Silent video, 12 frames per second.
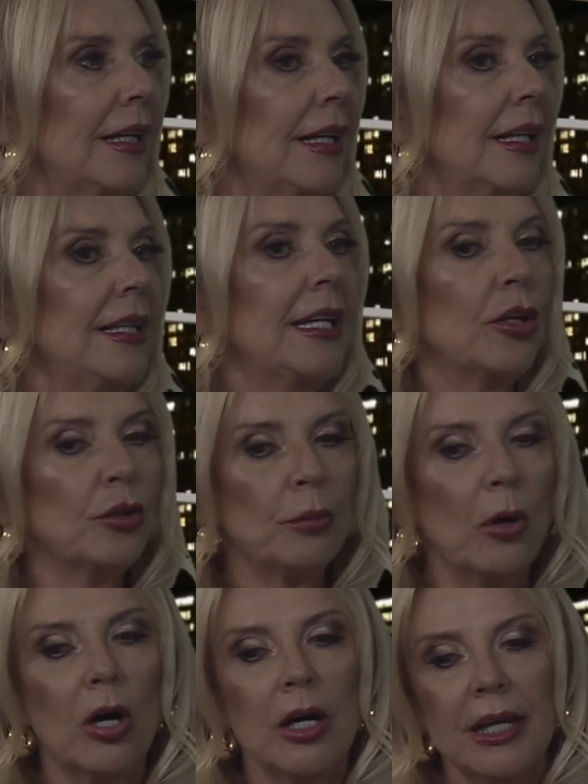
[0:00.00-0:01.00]
and the other
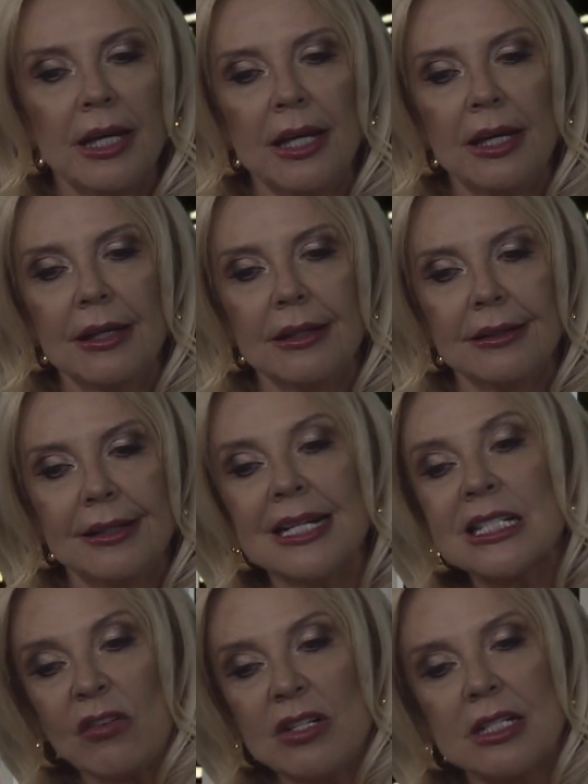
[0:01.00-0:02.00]
party
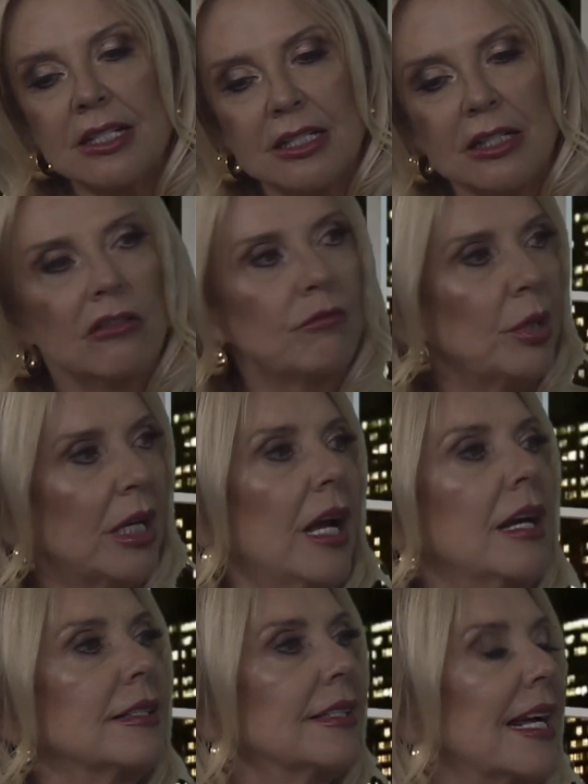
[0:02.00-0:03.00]
gets vindictive
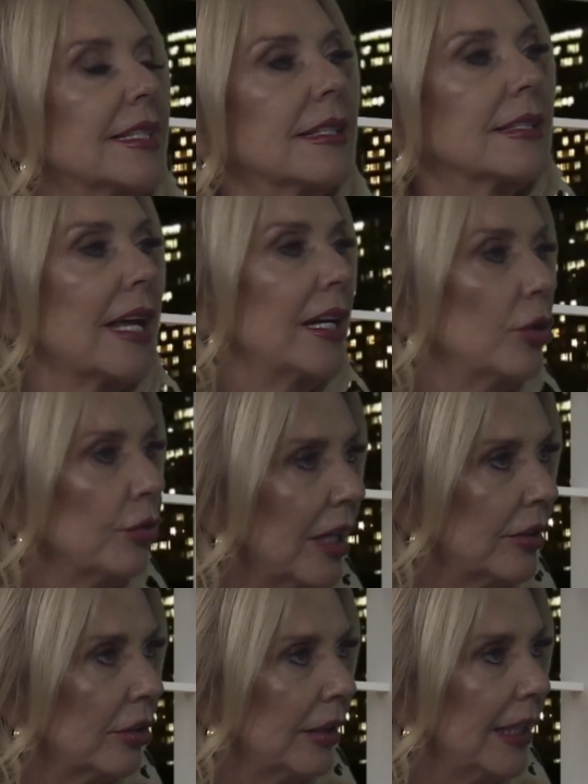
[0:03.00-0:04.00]
because that's a cycle
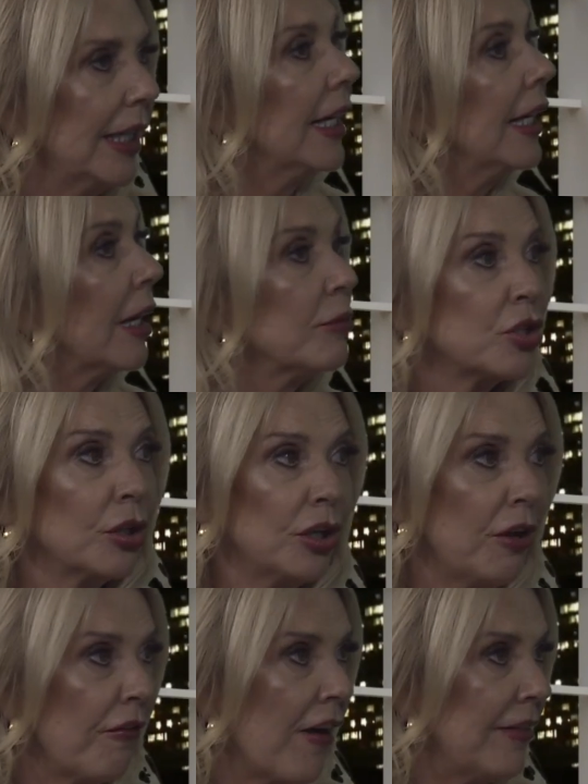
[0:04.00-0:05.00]
that they're in. And I'm sure
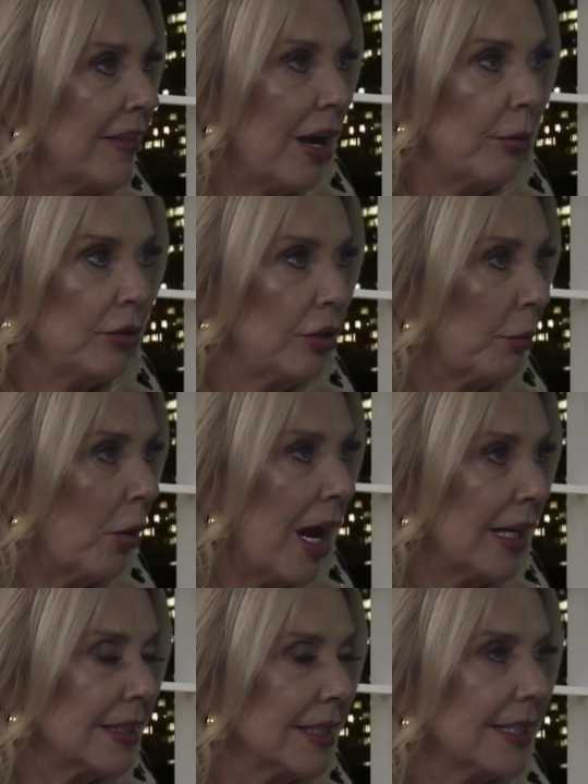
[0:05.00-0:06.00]
you find that with your
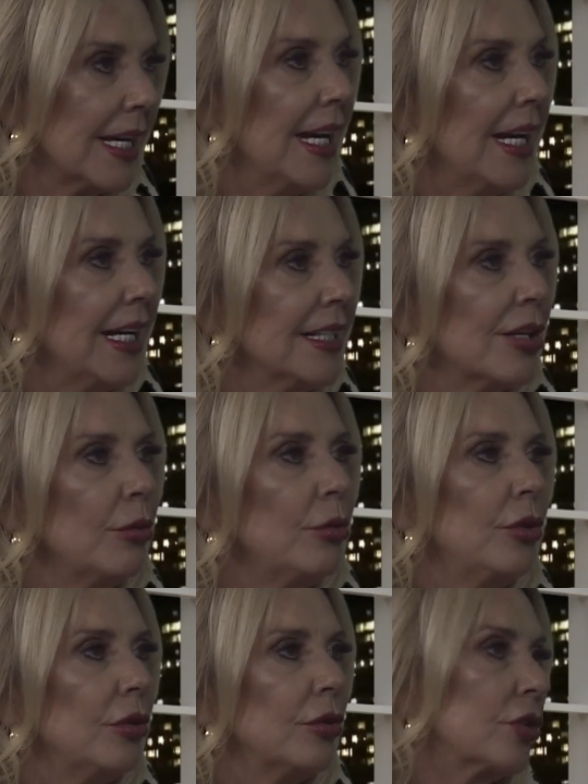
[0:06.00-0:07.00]
practice. And
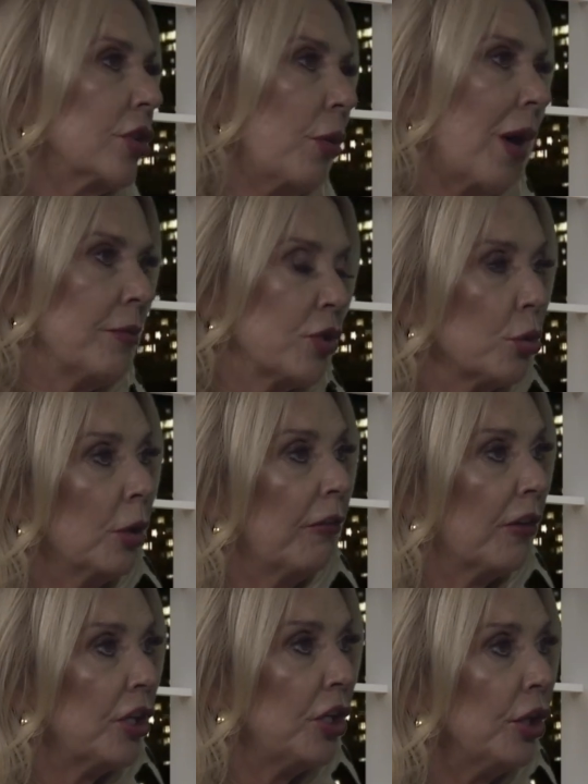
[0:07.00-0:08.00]
so I'm sure
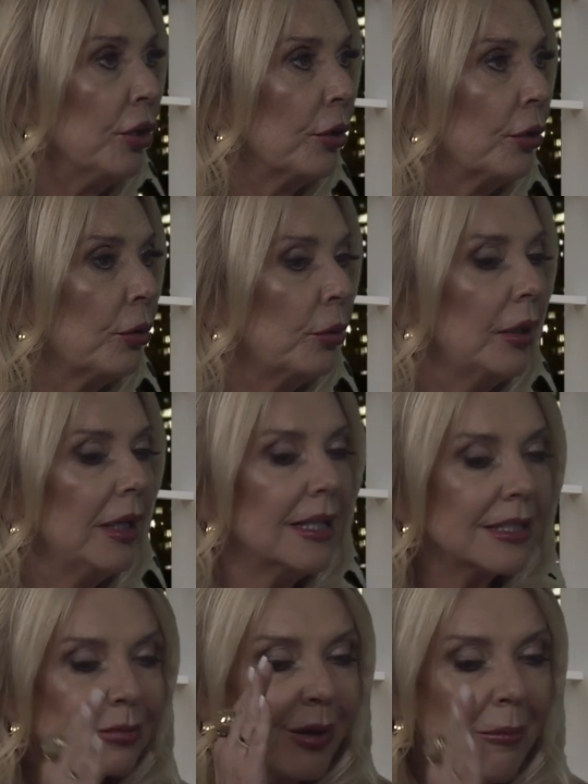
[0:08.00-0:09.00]
for you,
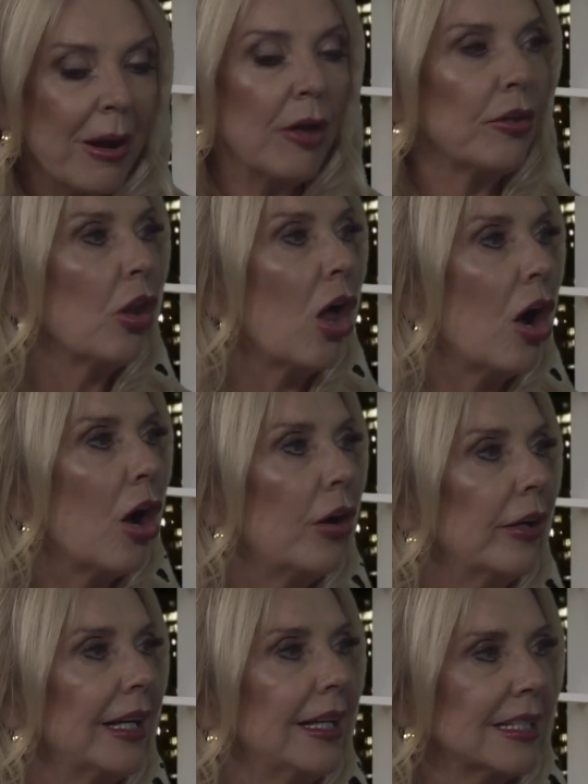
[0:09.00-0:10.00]
it's about the
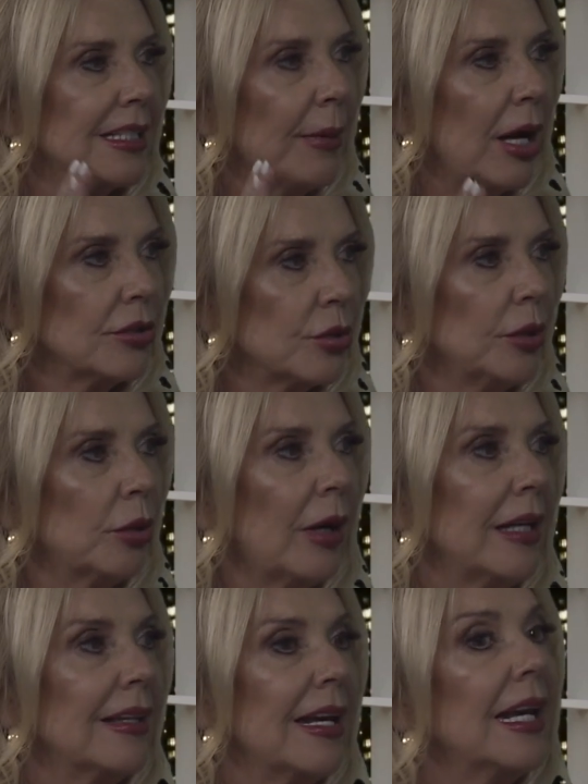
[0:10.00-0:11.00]
law, and it's about doing the
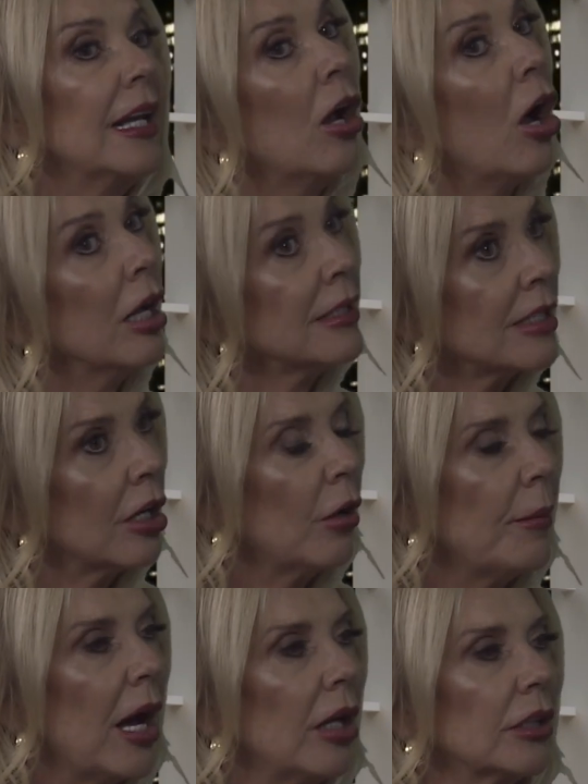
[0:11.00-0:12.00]
right thing, and also
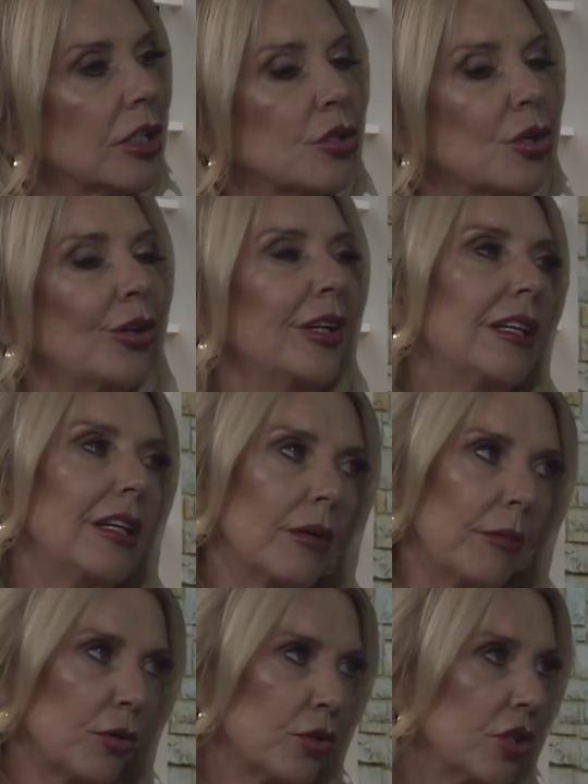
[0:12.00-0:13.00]
about controlling the
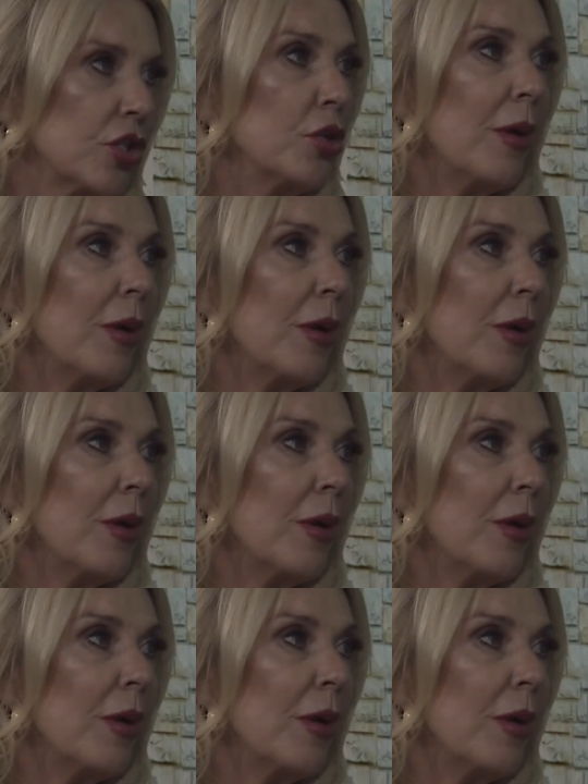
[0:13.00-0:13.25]
emotions. You